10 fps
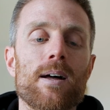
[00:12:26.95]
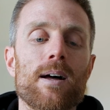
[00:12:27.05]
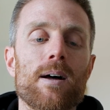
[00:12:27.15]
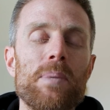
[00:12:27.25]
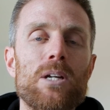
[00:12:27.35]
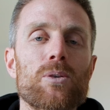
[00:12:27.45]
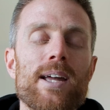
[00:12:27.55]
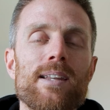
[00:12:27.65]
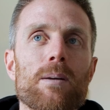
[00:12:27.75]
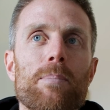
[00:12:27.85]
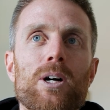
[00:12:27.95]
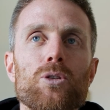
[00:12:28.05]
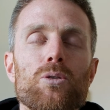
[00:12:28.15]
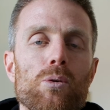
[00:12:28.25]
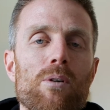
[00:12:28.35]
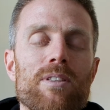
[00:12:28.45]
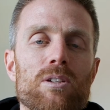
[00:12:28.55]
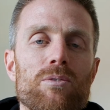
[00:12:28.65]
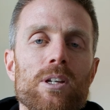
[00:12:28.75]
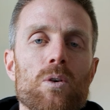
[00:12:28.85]
uh, me creating a part two of
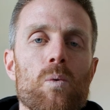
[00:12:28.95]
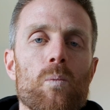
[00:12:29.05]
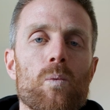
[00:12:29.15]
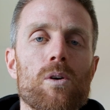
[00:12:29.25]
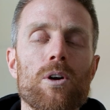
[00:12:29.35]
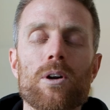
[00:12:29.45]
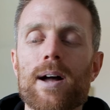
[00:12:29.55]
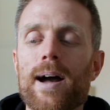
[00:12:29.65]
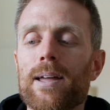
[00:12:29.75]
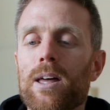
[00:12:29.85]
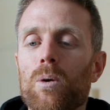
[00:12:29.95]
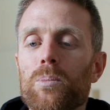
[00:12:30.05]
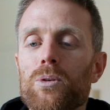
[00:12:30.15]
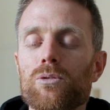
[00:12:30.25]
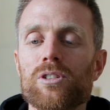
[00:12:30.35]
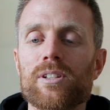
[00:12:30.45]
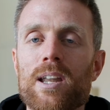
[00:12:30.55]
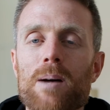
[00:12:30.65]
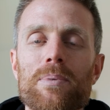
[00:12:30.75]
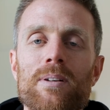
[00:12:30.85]
this video where I help you set
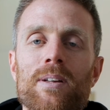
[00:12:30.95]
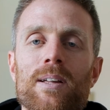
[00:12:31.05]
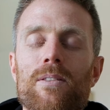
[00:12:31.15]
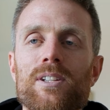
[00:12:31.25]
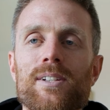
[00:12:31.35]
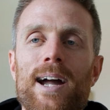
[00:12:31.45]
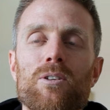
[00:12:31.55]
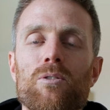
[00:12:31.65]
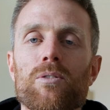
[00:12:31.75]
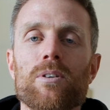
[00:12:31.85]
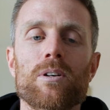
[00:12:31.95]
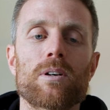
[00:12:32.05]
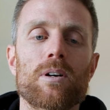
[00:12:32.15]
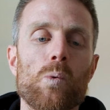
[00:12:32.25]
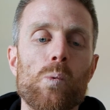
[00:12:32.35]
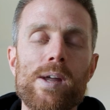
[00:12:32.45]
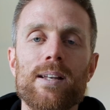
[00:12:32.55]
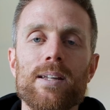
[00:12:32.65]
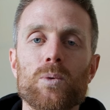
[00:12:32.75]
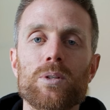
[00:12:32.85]
up this kind of uh, a
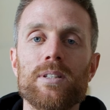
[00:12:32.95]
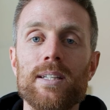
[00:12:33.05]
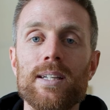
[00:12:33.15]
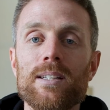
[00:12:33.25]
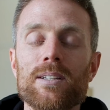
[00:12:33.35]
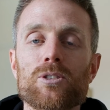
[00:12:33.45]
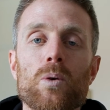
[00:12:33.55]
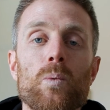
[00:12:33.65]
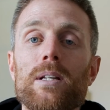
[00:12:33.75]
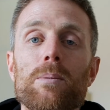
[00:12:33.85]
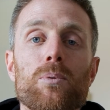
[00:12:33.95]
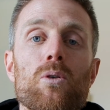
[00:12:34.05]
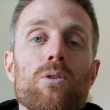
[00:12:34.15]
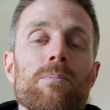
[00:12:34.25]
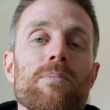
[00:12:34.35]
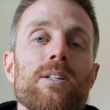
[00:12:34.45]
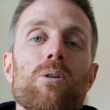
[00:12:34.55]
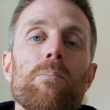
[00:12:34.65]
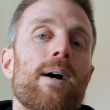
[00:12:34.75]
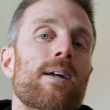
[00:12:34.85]
weekly routine, so a weekly program that
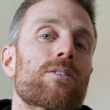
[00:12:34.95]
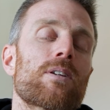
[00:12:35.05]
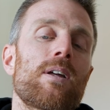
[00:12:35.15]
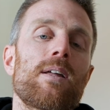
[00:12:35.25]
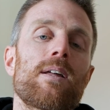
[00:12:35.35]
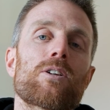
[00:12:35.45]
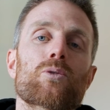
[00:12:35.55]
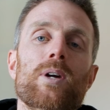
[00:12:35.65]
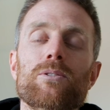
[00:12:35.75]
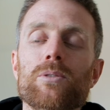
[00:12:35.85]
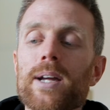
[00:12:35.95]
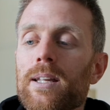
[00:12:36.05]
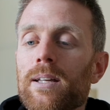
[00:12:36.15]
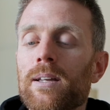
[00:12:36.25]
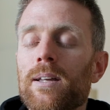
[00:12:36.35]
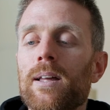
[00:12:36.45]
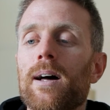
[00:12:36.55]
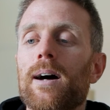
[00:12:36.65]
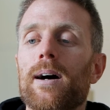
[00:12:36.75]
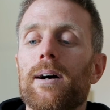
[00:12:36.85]
combines strength training,
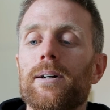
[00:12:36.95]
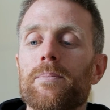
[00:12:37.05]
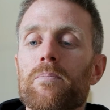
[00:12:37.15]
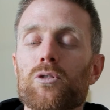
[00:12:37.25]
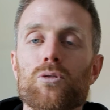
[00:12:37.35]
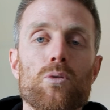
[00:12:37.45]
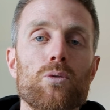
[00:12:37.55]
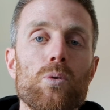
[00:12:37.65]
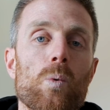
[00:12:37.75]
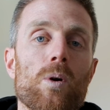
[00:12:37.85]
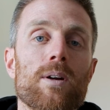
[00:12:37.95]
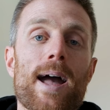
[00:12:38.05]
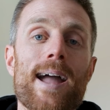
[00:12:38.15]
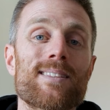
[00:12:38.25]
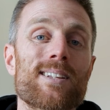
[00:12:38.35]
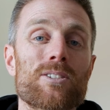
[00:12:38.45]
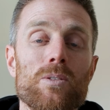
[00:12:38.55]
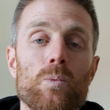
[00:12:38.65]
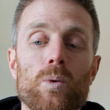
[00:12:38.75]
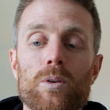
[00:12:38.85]
um, zone two work, high
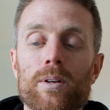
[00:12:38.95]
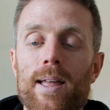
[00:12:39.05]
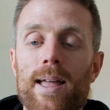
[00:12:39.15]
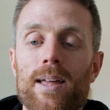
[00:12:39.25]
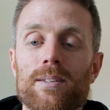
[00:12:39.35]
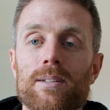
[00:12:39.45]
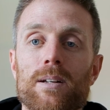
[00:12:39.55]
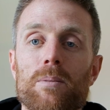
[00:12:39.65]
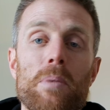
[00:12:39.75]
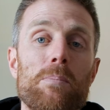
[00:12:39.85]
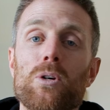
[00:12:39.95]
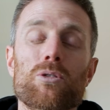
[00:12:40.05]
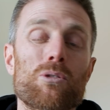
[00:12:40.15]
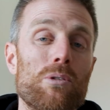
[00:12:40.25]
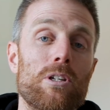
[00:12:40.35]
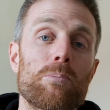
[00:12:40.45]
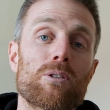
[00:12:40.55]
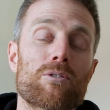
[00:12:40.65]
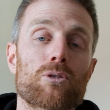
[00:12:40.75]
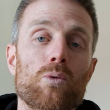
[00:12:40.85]
intensity work, and uh, maybe also a little bit
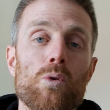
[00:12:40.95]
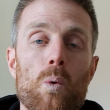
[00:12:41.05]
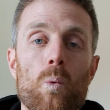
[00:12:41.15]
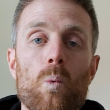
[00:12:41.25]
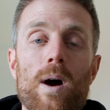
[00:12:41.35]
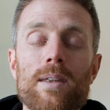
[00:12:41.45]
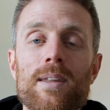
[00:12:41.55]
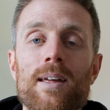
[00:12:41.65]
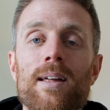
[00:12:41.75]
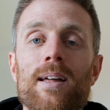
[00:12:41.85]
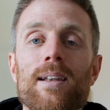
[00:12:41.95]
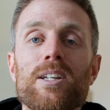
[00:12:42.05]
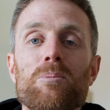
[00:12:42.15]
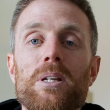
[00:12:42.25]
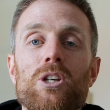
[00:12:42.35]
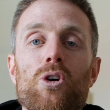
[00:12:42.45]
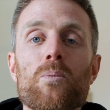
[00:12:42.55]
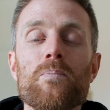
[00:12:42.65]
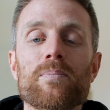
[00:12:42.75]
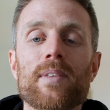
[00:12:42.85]
of zone one, let me
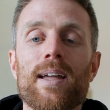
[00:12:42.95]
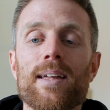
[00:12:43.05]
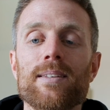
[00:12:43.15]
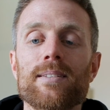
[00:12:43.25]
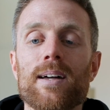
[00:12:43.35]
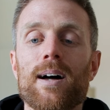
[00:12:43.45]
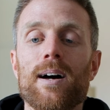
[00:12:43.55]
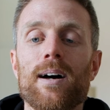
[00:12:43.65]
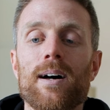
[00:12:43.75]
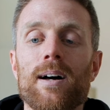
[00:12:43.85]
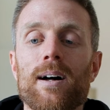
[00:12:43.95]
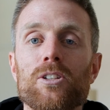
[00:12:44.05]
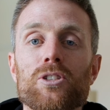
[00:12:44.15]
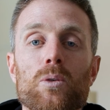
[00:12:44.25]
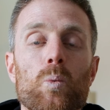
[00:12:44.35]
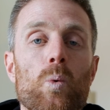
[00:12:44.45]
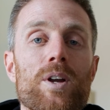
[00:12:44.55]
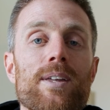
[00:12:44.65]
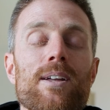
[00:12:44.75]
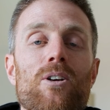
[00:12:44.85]
know and uh, I'll start
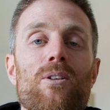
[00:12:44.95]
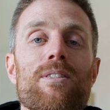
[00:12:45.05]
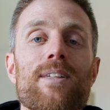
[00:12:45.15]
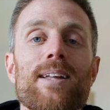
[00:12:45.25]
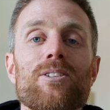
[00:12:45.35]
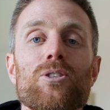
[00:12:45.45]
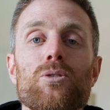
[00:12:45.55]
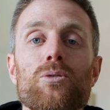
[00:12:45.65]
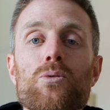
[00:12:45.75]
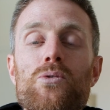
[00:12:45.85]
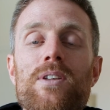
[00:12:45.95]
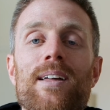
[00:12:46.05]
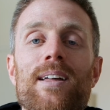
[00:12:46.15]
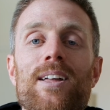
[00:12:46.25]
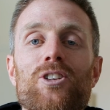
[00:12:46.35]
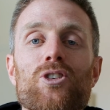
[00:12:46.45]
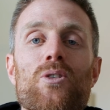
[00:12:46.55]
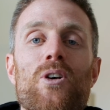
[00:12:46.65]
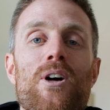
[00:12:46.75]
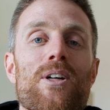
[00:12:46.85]
working on that soon.
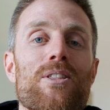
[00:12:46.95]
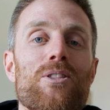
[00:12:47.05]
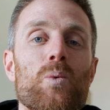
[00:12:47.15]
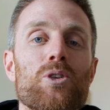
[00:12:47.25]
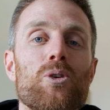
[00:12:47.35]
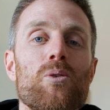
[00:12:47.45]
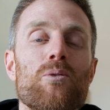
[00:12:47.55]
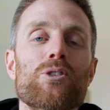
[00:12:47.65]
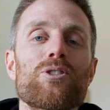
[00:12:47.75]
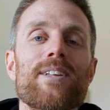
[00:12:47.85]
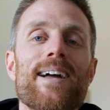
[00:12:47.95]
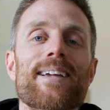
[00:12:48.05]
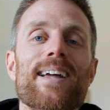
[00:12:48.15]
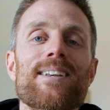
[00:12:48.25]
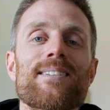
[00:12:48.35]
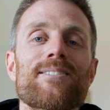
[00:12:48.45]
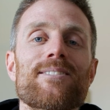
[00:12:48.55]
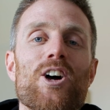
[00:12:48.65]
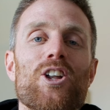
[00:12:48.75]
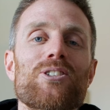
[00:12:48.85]
So that was all for today again.
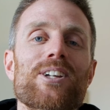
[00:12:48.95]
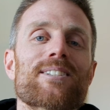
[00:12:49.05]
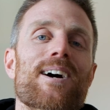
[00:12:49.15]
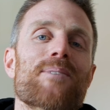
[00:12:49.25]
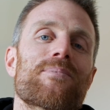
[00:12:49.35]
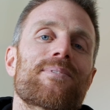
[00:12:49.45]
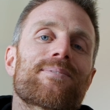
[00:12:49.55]
Until next time,